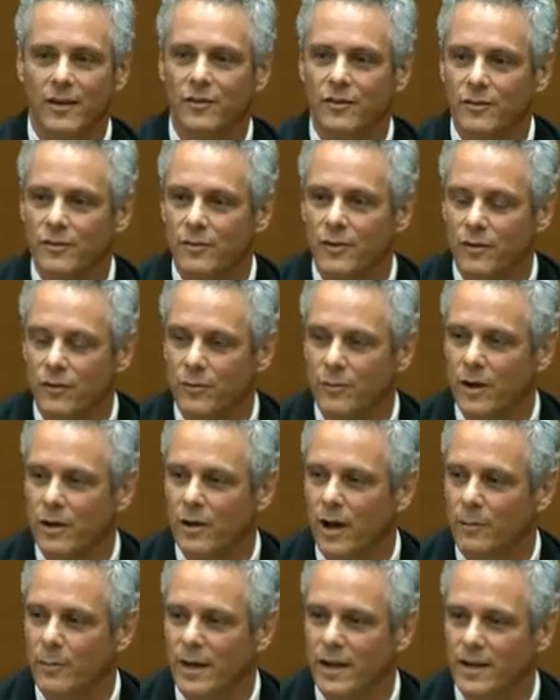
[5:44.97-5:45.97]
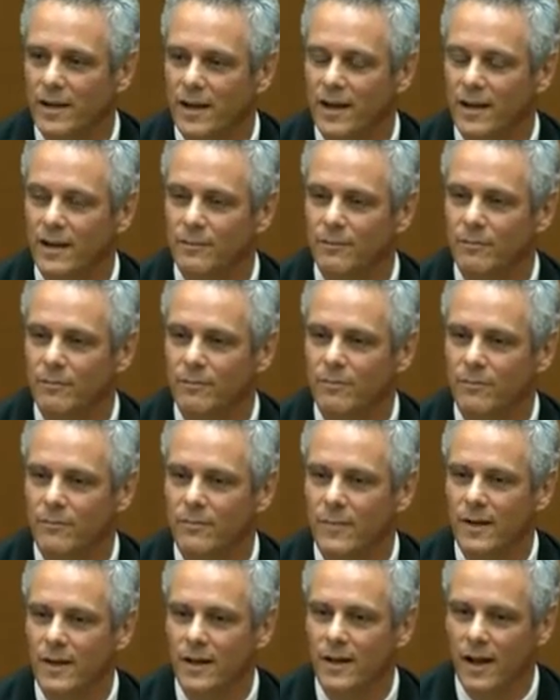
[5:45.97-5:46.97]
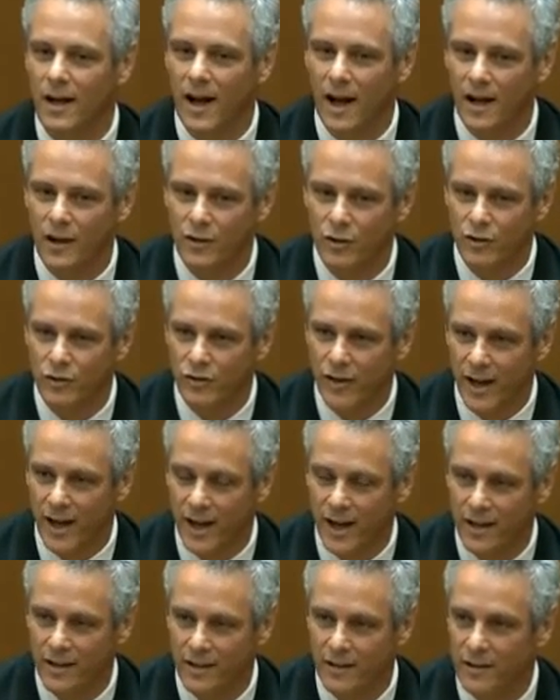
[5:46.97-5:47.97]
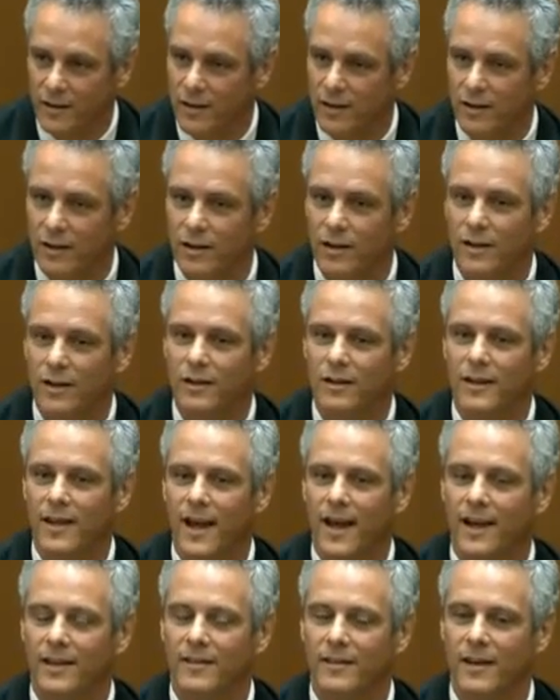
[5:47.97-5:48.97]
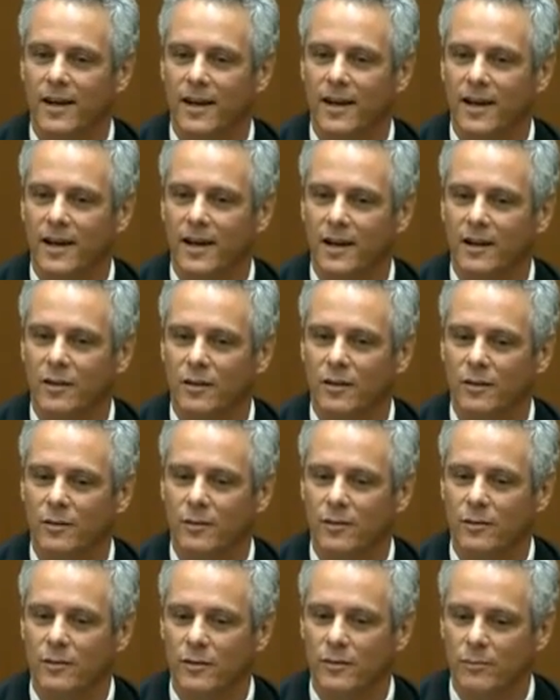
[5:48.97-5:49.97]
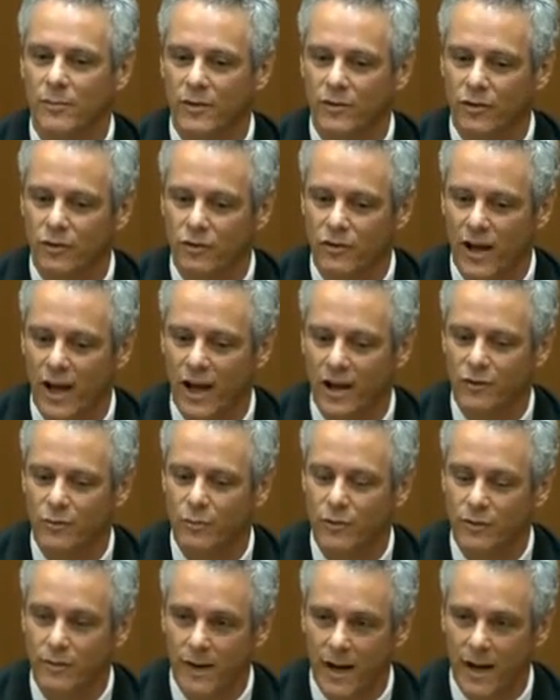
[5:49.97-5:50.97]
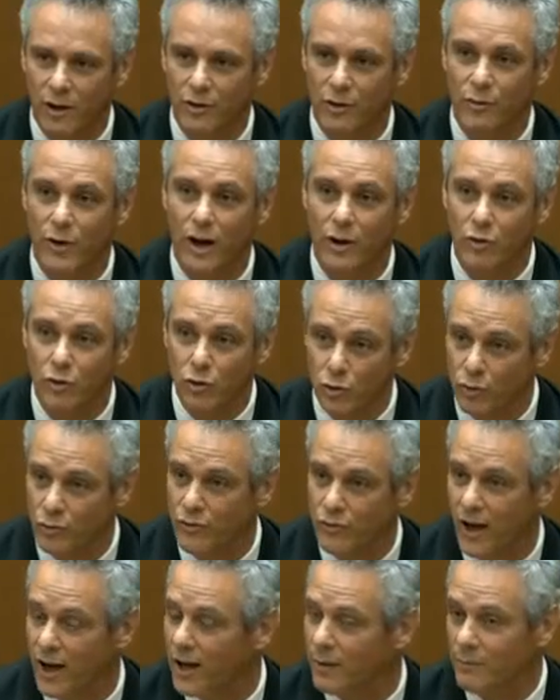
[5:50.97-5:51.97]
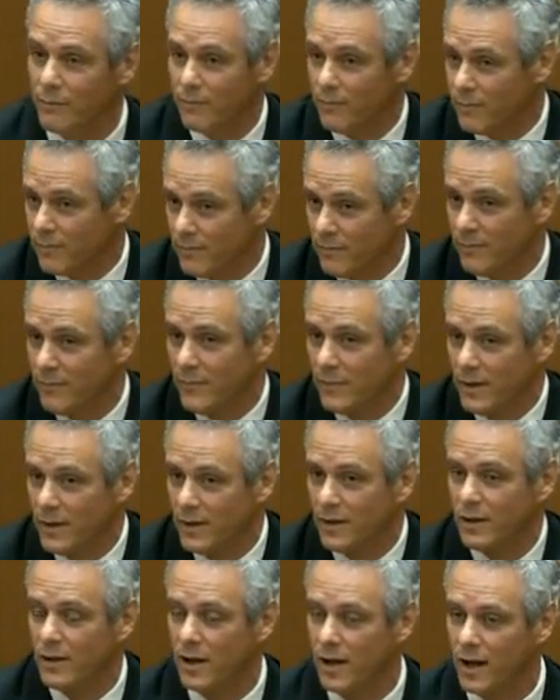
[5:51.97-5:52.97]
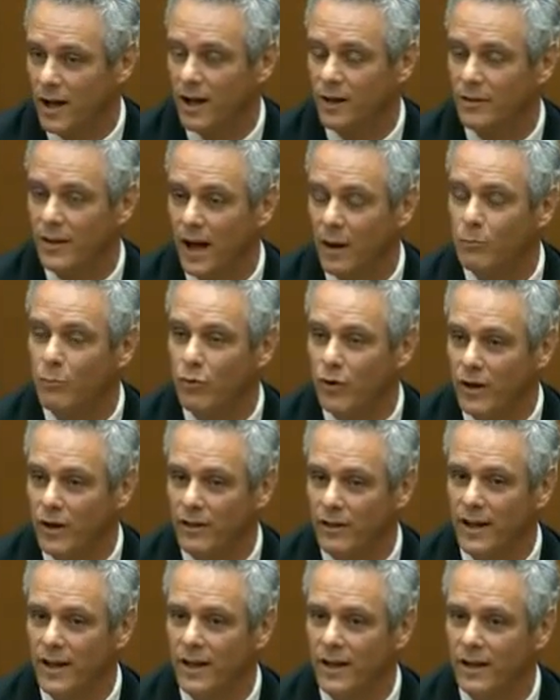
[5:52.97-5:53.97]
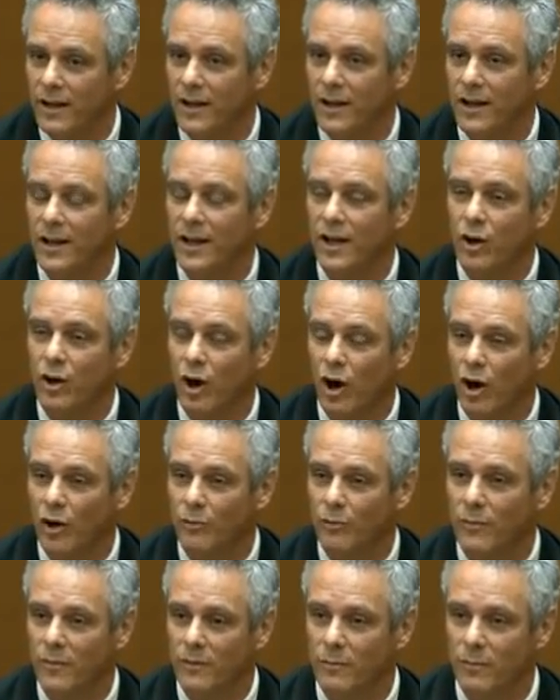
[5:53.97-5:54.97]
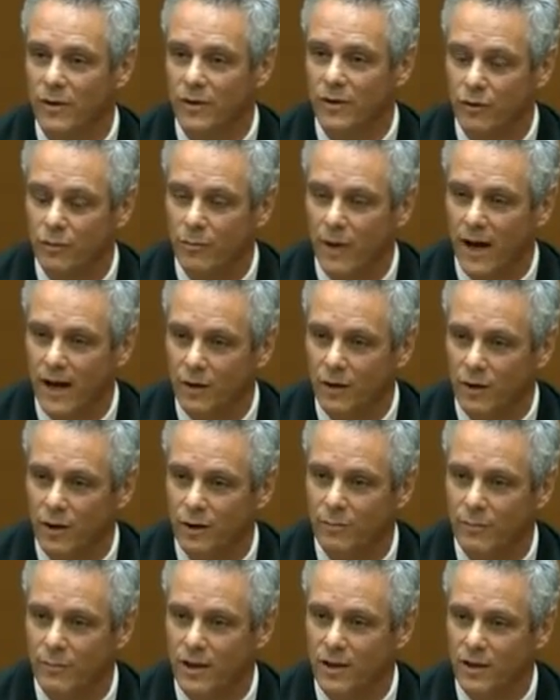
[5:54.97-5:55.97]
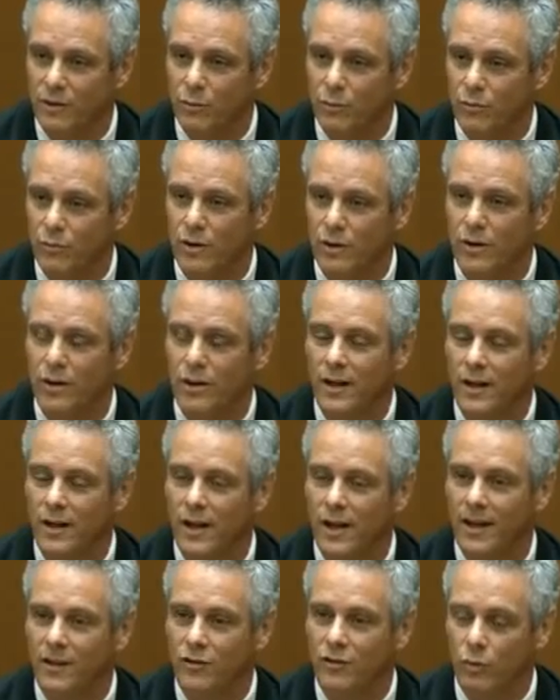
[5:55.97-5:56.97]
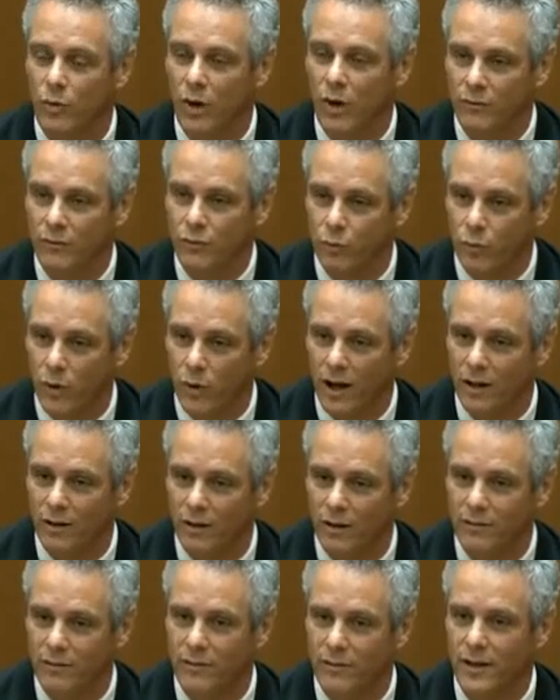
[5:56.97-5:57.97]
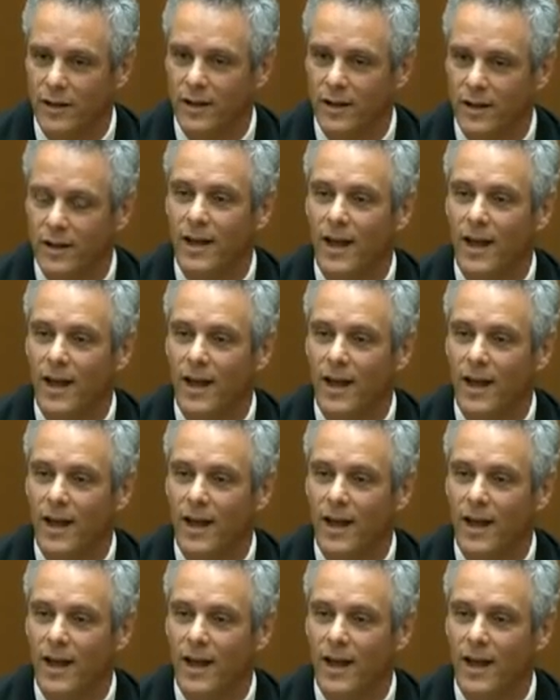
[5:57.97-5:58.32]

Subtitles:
Yes. I mean, I understand that Mr. Jackson was found around noontime, not breathing. He called Mr. Michael Amir at 12:12.